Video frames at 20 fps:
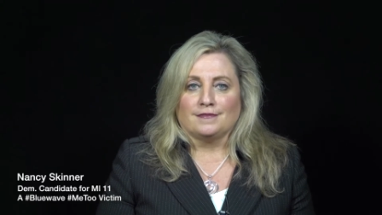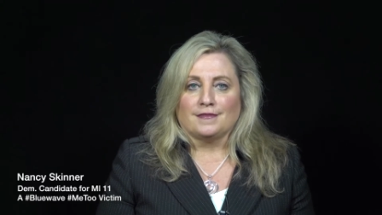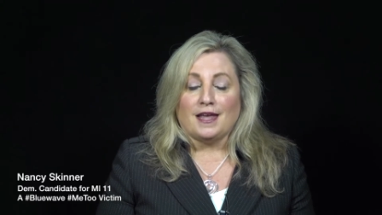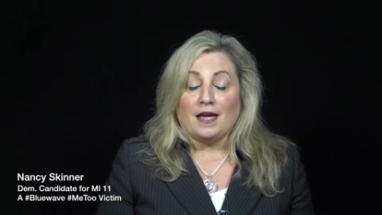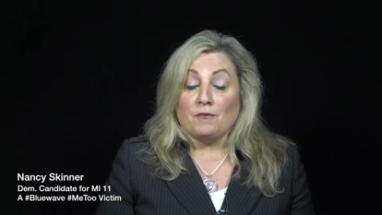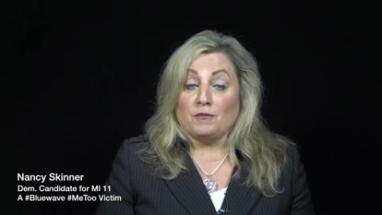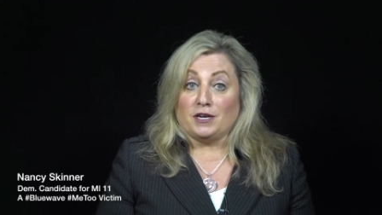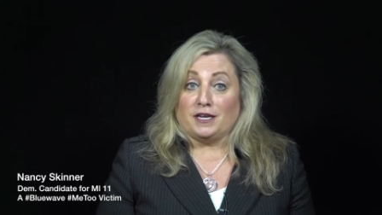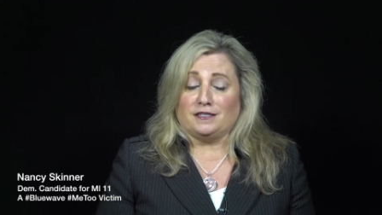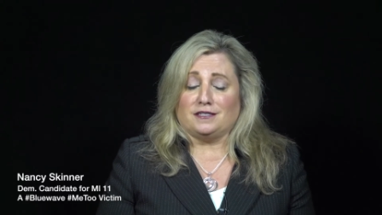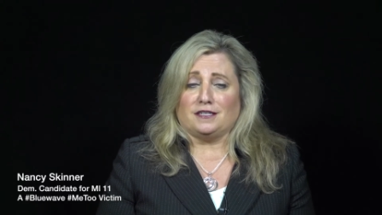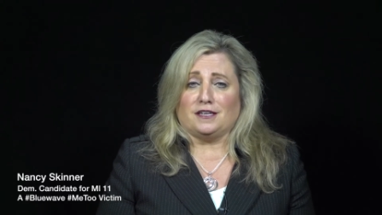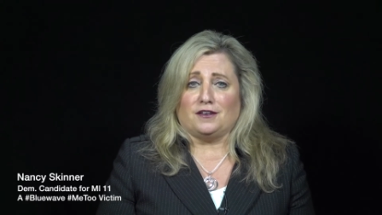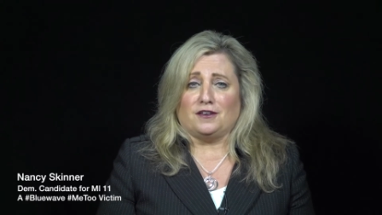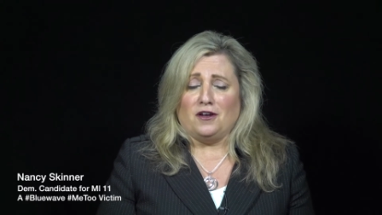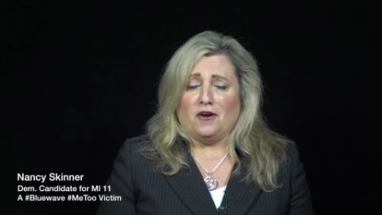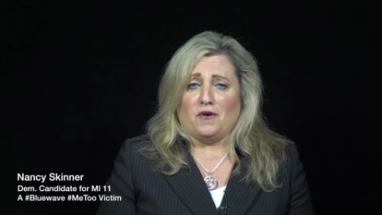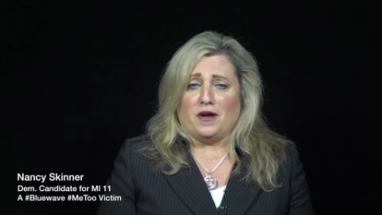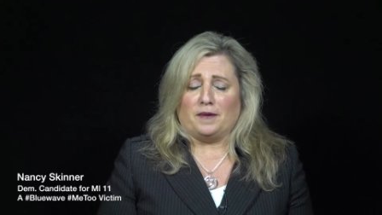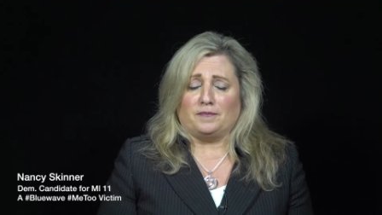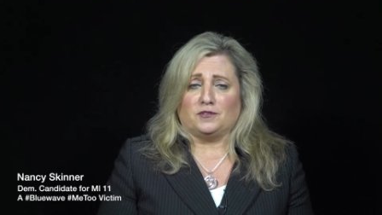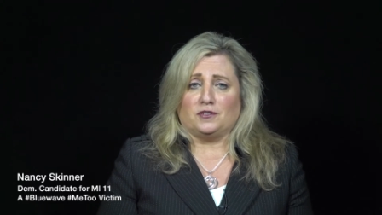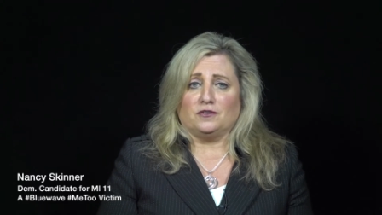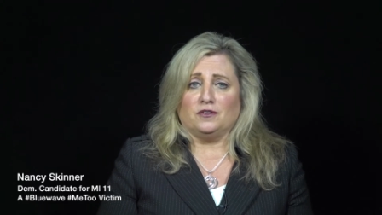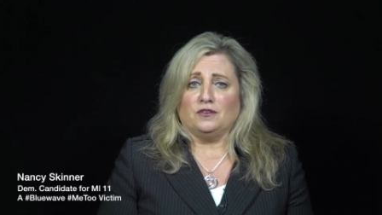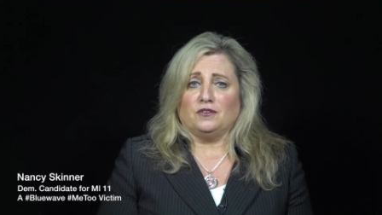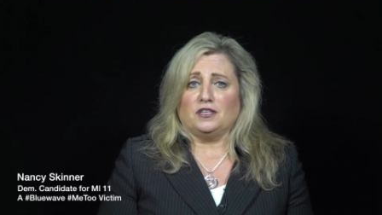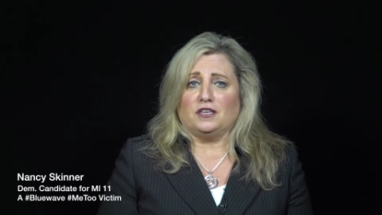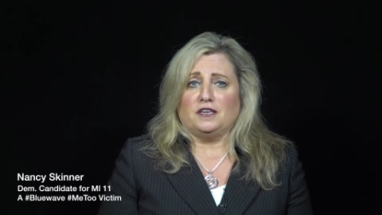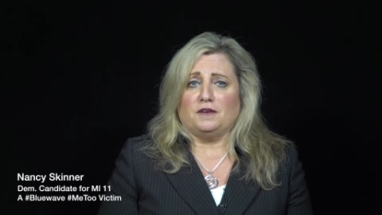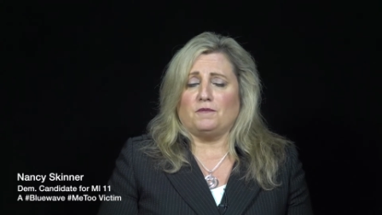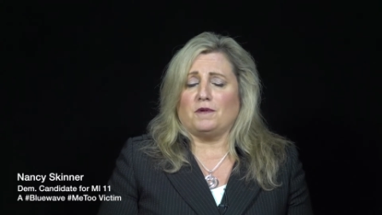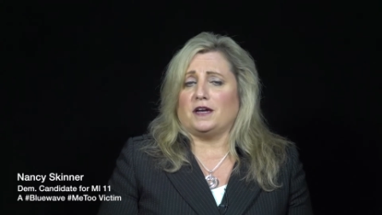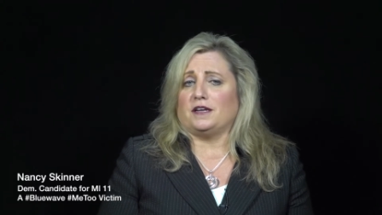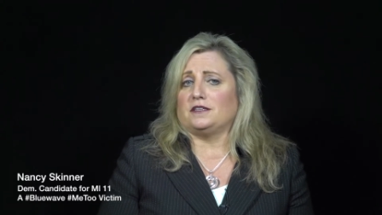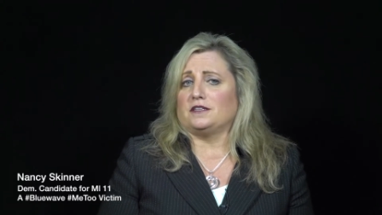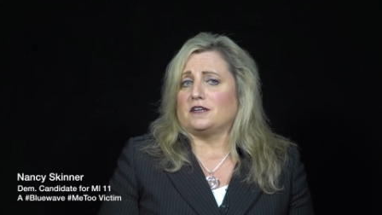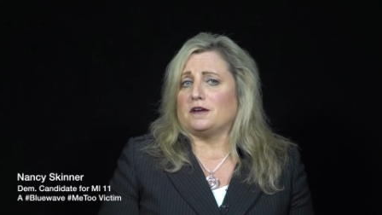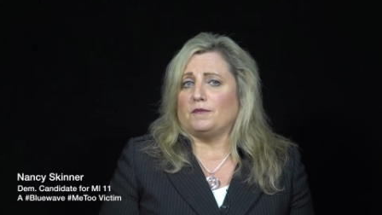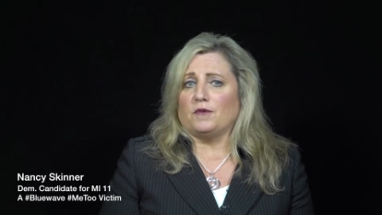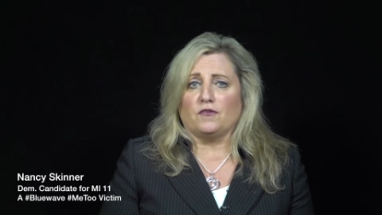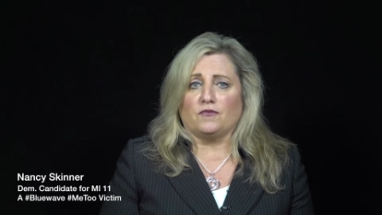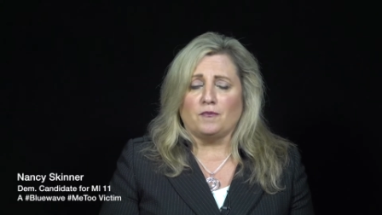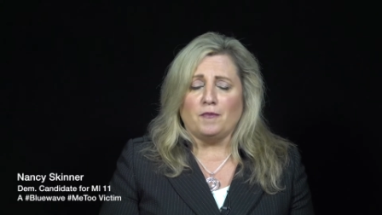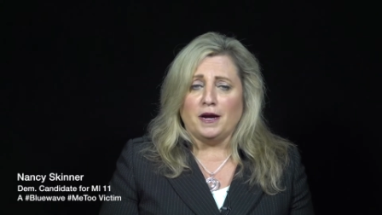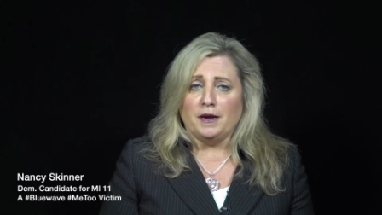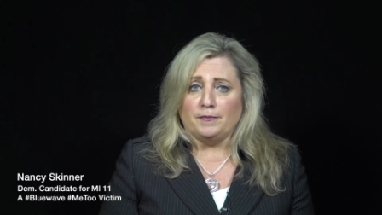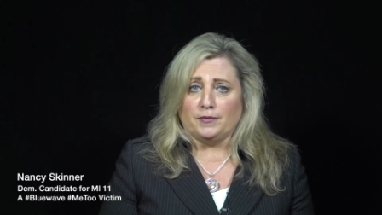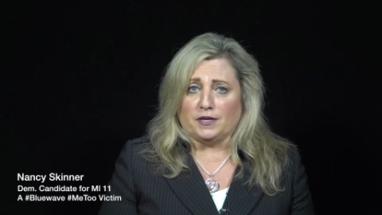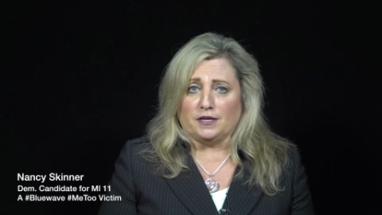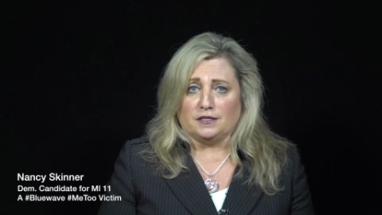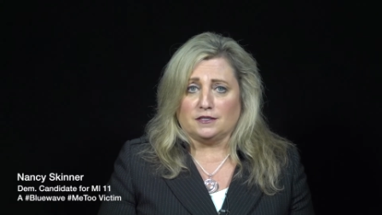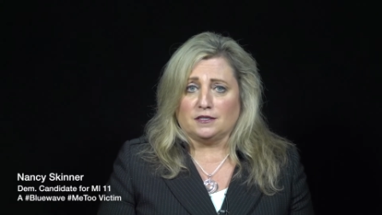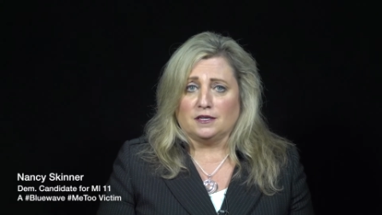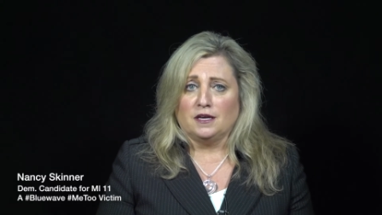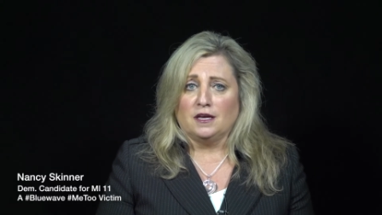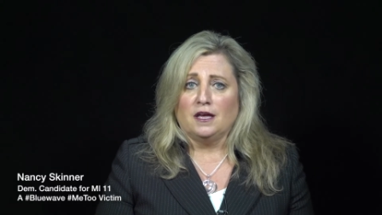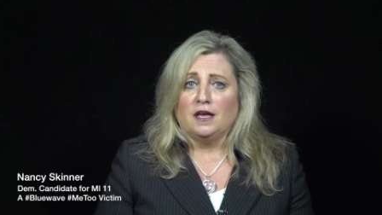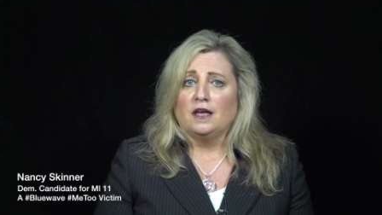And when I said no, absolutely, he wanted to come over my place.